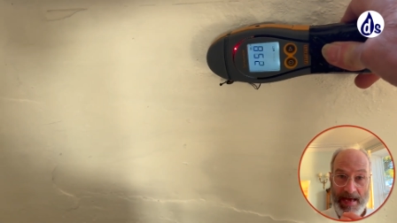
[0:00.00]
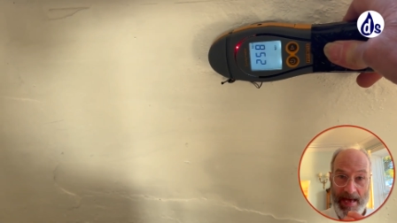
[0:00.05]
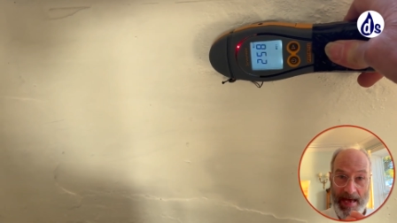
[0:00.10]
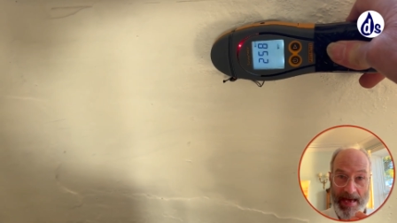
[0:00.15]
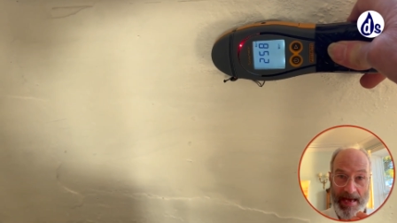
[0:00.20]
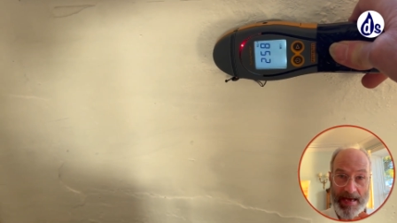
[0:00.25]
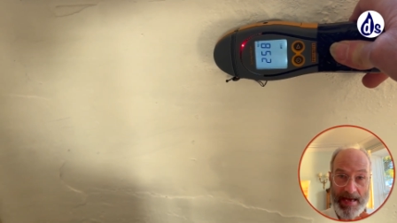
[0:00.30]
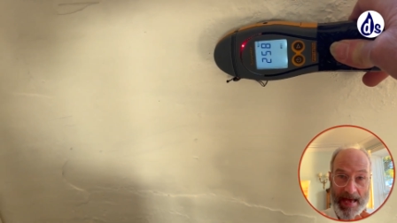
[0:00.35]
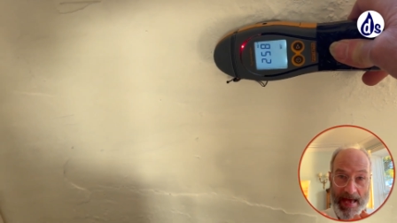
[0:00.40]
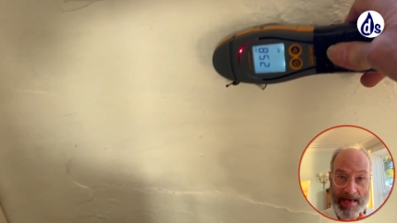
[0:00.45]

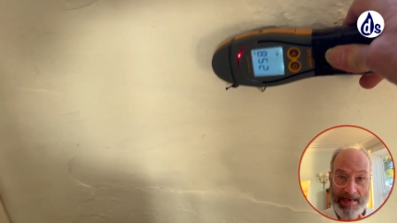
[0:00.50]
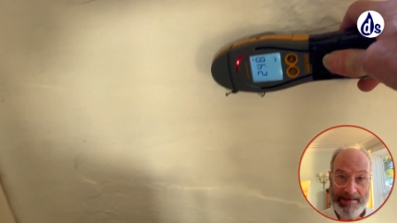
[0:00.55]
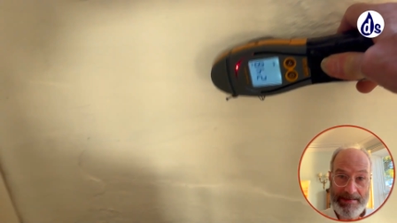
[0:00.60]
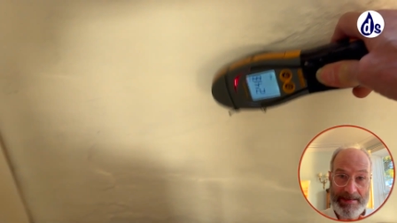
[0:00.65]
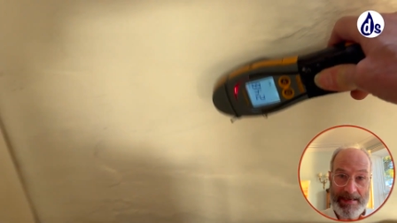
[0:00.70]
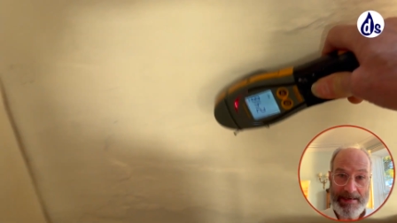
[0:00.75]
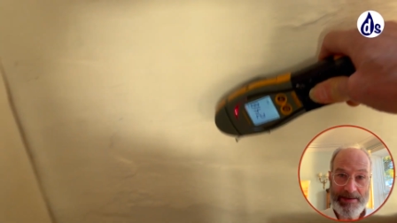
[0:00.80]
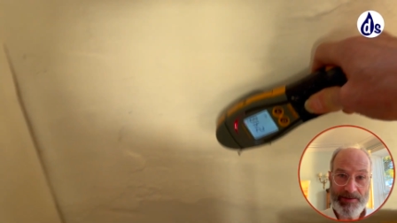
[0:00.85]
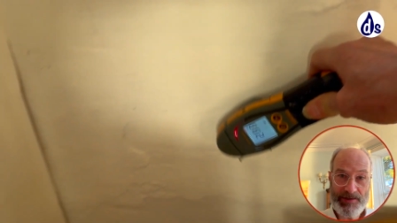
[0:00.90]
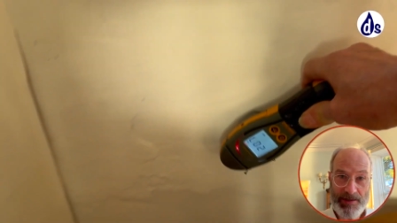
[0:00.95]
and
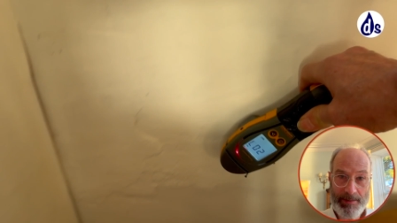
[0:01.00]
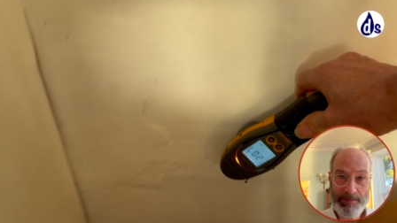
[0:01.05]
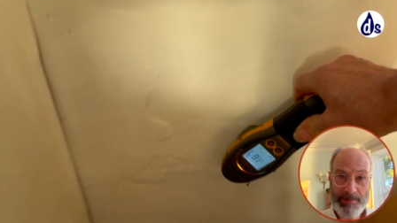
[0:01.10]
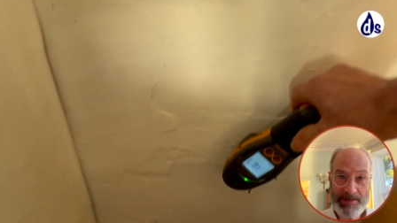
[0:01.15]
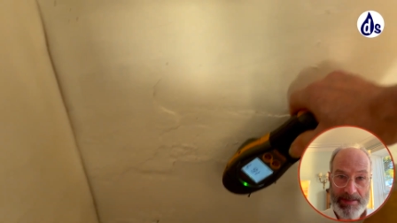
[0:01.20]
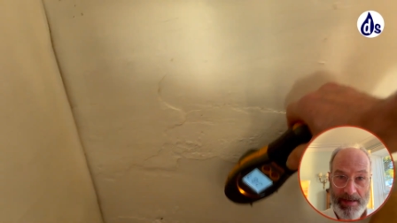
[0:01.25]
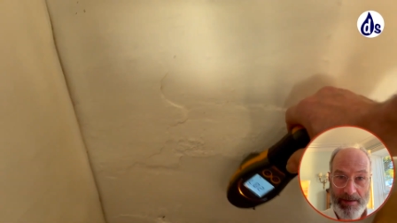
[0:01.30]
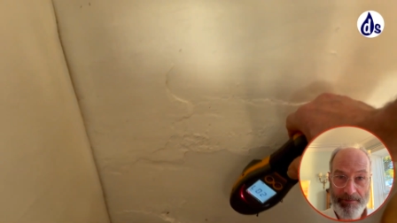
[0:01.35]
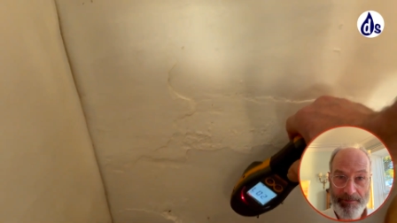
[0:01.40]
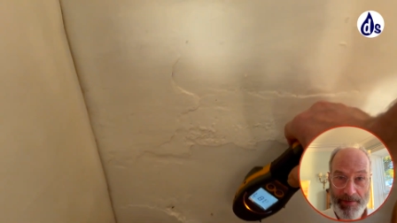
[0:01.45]
calcium
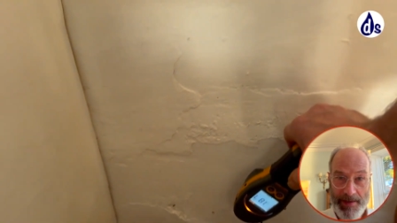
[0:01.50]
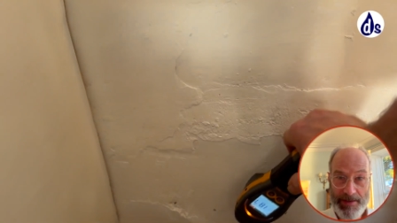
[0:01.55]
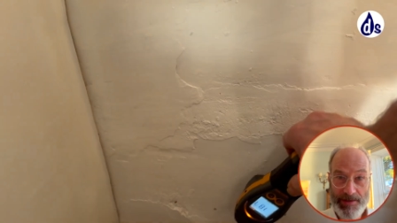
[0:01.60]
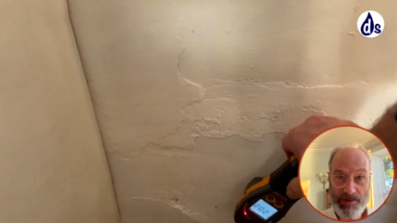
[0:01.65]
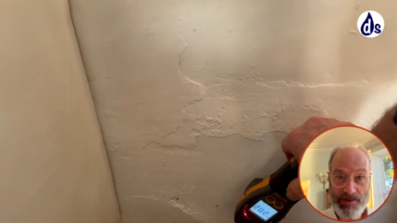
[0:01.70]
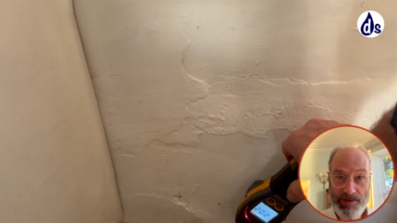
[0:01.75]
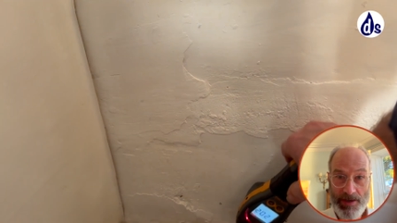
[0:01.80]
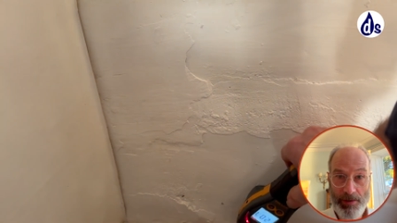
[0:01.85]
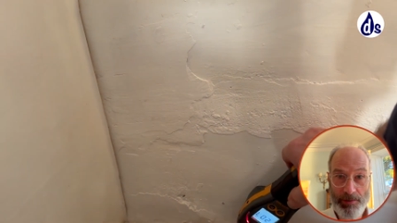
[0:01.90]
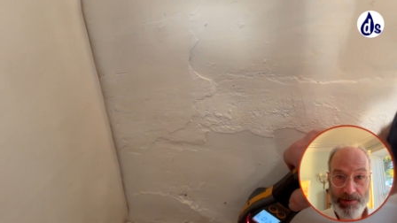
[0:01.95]
sulfate
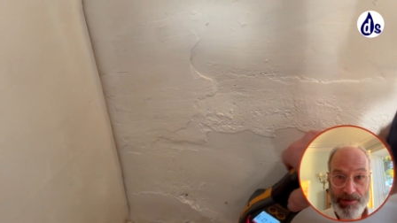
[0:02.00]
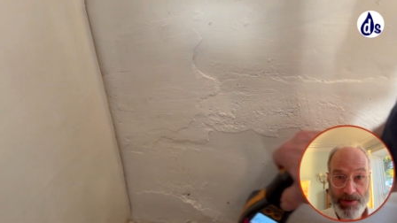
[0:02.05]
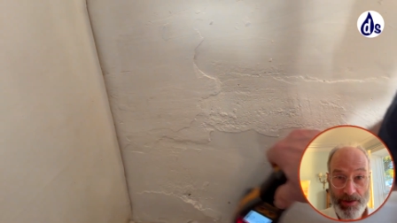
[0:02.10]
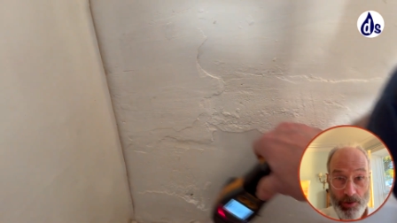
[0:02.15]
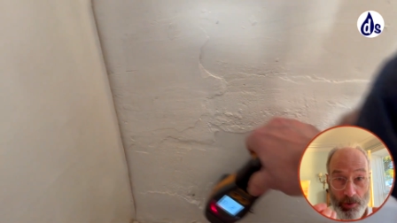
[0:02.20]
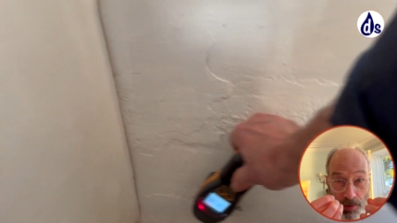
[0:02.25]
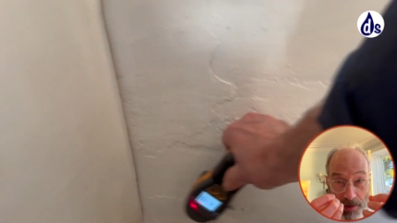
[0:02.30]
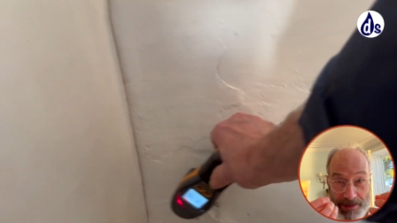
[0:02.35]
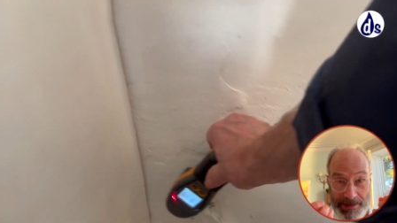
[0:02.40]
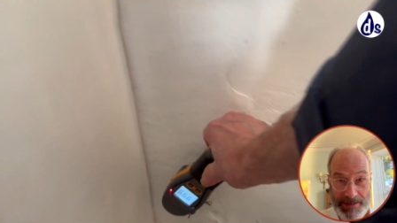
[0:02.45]
salts are
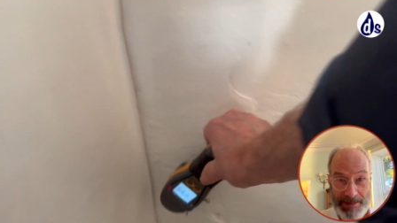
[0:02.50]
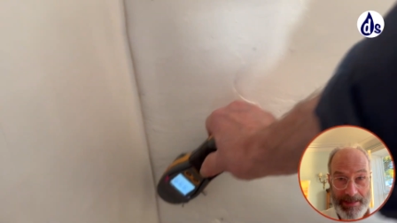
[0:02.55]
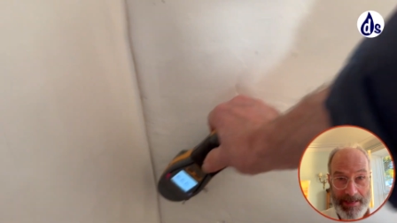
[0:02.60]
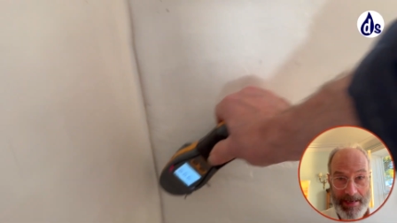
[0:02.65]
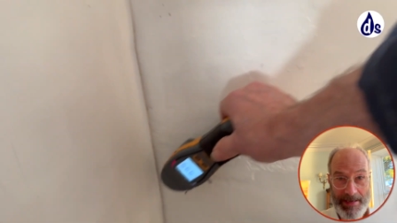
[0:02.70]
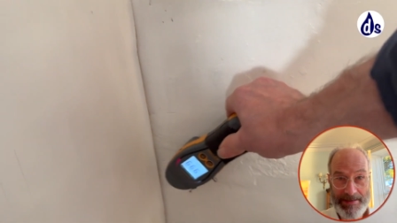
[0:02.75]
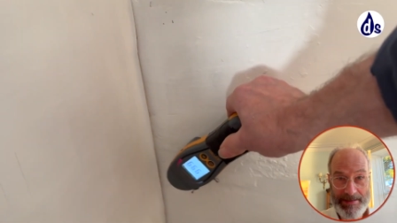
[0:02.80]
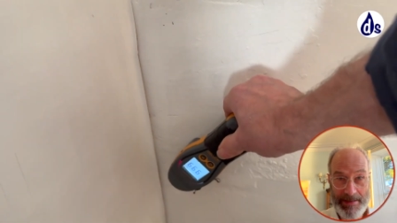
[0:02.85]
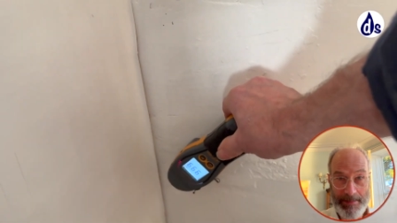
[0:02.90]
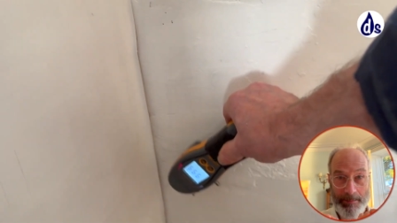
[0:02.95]

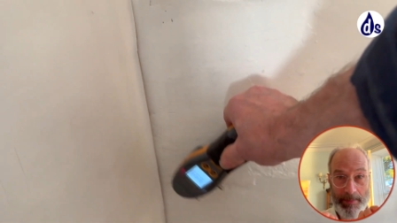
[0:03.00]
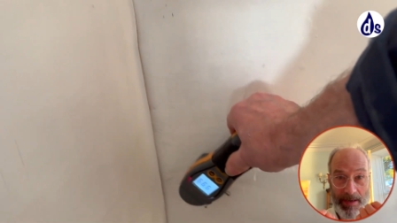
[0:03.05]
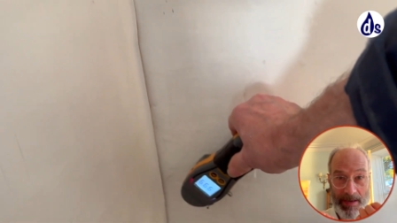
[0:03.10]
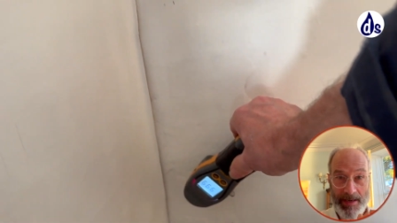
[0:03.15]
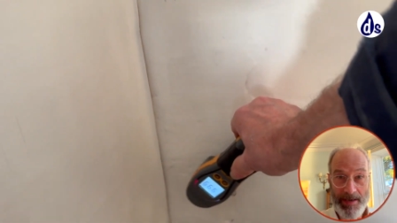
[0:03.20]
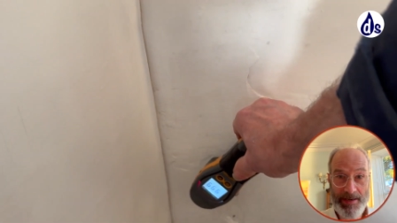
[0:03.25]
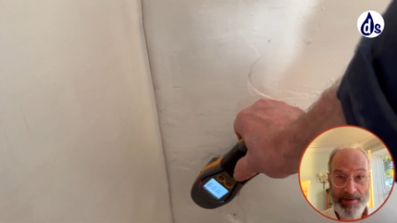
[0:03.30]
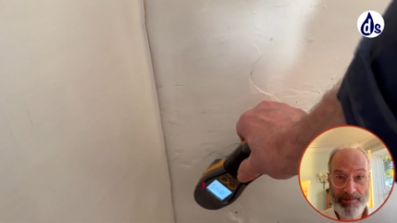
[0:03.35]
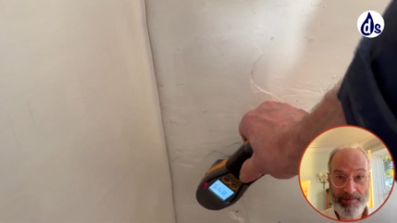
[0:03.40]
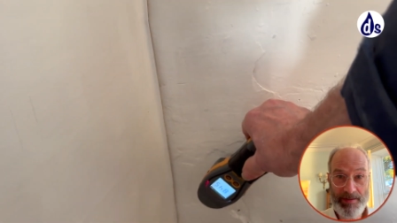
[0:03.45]
crystallizing
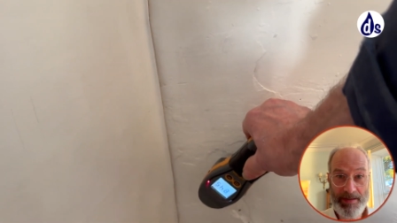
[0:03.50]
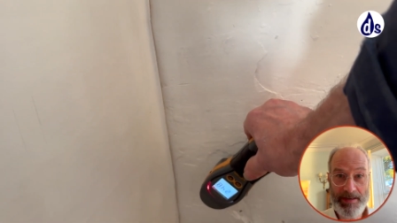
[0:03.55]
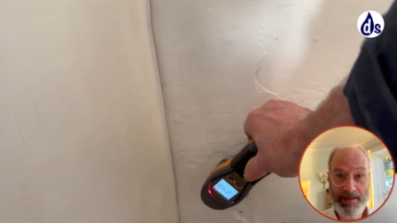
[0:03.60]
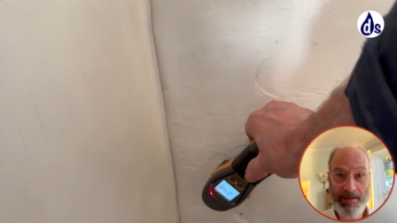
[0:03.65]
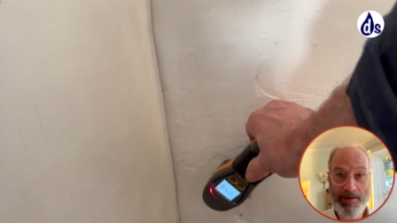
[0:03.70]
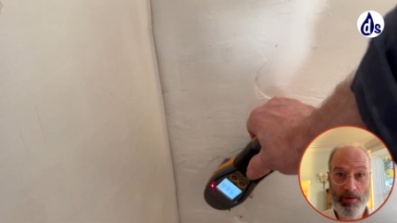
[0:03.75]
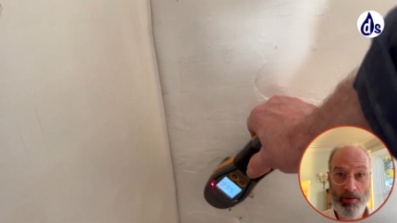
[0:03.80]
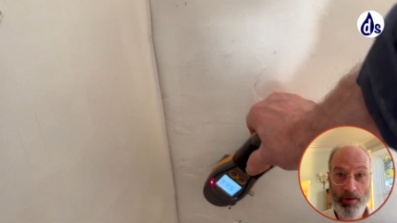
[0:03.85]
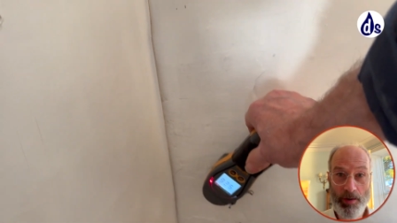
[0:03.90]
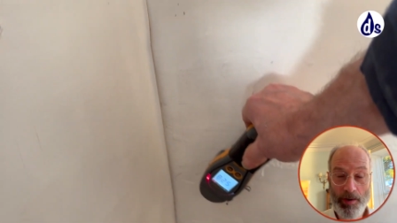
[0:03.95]
behind
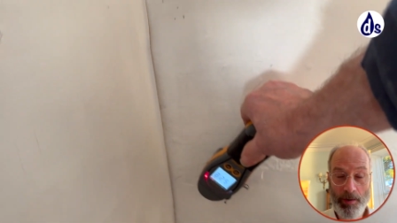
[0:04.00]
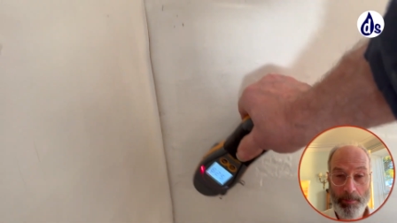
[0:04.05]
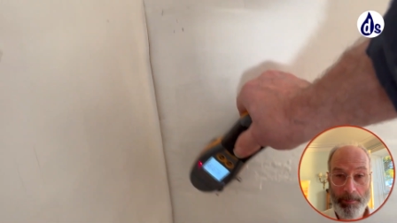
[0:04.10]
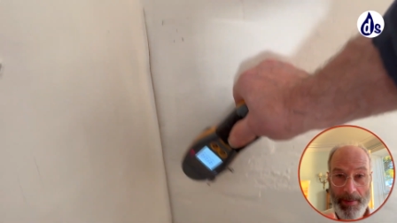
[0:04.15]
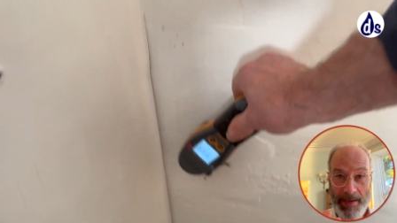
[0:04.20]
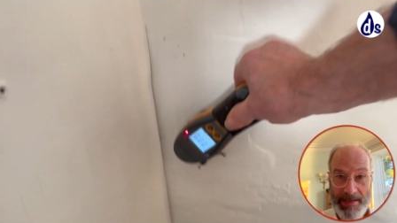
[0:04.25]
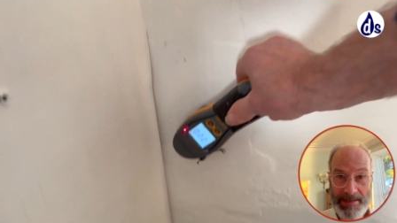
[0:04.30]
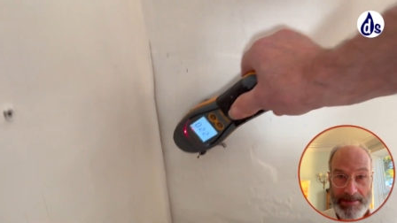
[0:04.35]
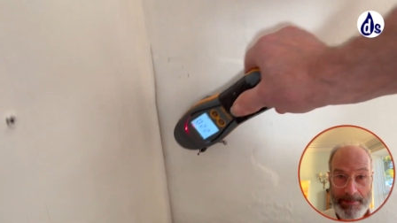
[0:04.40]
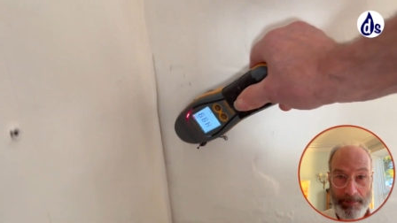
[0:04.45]
the
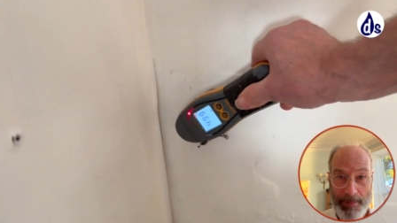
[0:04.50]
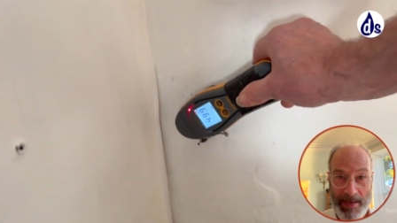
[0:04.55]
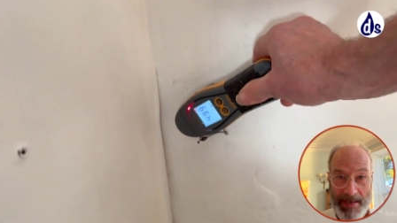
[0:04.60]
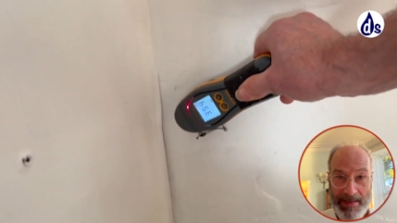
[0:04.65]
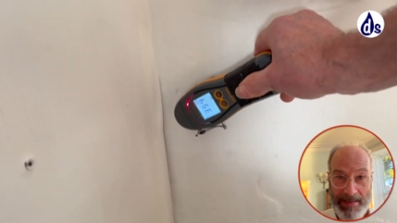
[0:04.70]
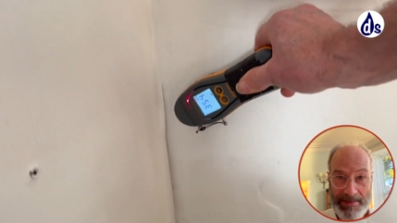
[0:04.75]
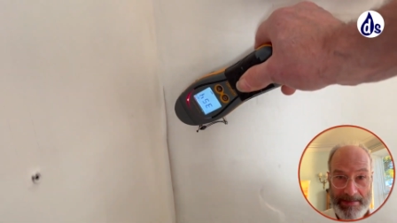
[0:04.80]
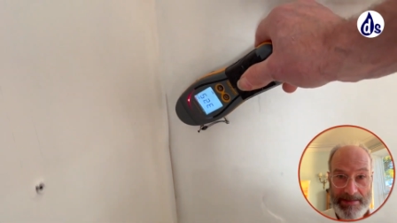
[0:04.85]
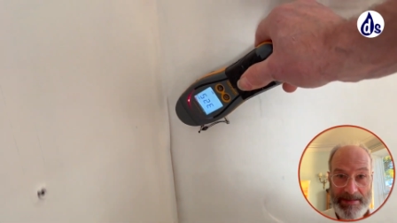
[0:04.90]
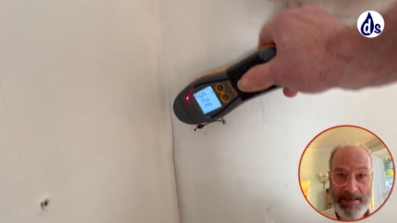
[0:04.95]
oil-based
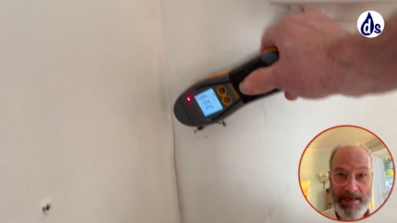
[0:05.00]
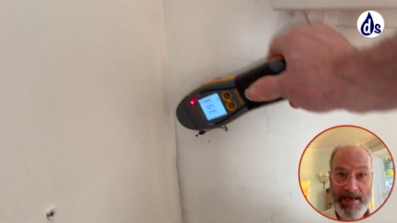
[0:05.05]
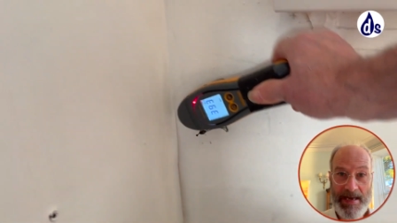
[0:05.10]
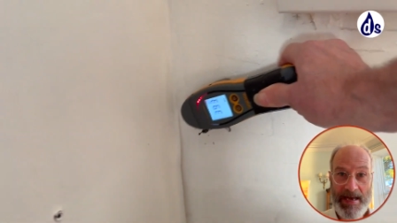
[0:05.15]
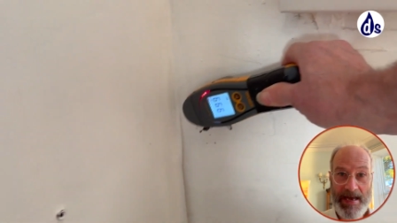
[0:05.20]
paint.